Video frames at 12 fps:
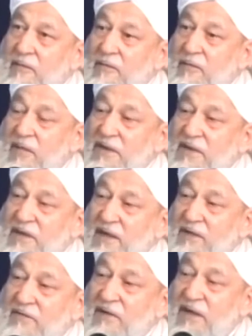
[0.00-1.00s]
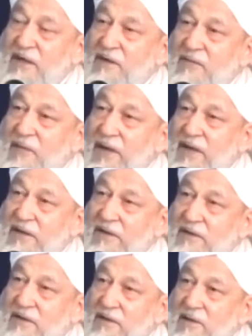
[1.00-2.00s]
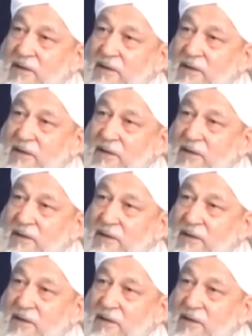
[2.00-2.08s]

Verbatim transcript: must have taken place